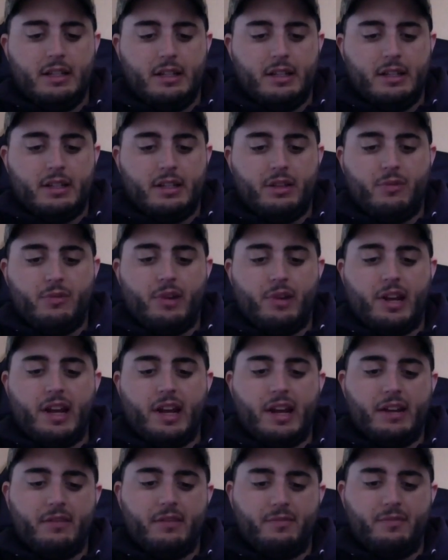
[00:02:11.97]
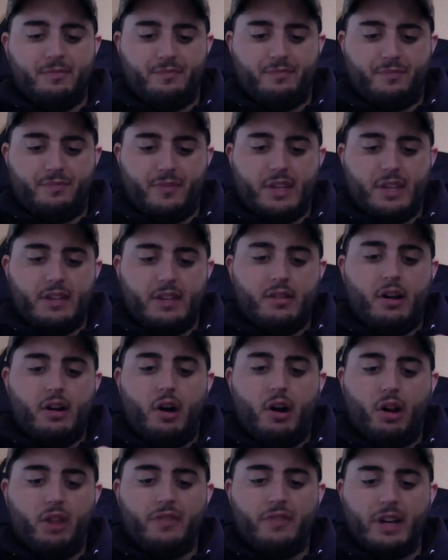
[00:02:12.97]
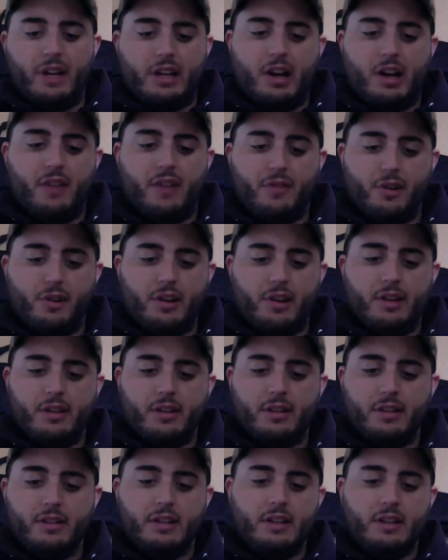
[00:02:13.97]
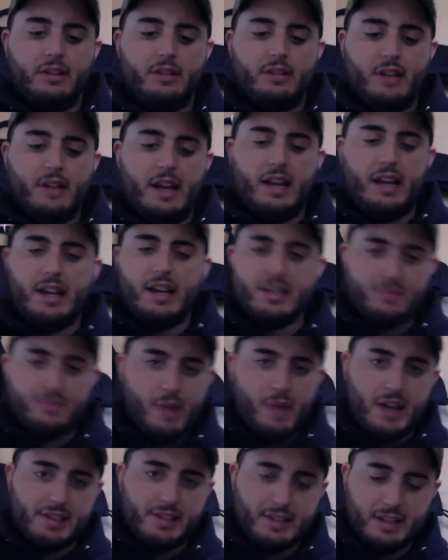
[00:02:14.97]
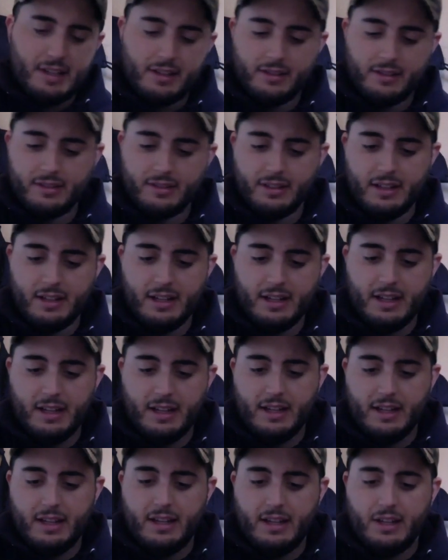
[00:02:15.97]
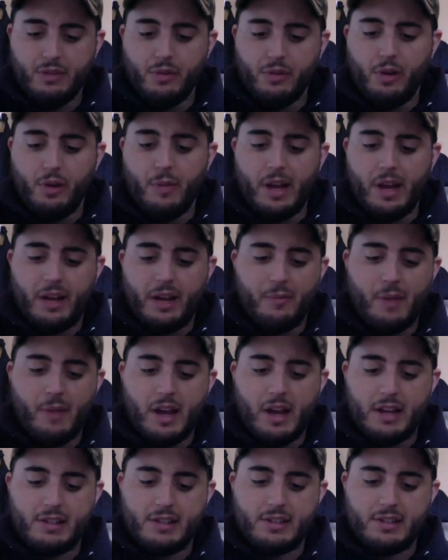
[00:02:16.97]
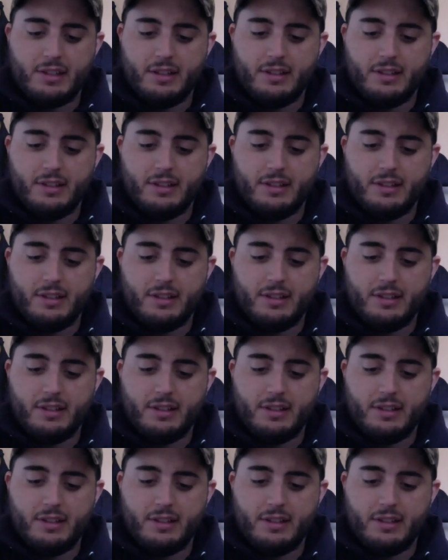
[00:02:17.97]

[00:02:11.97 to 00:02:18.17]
You want to get all of it covered, and it is messy. You will make a mess,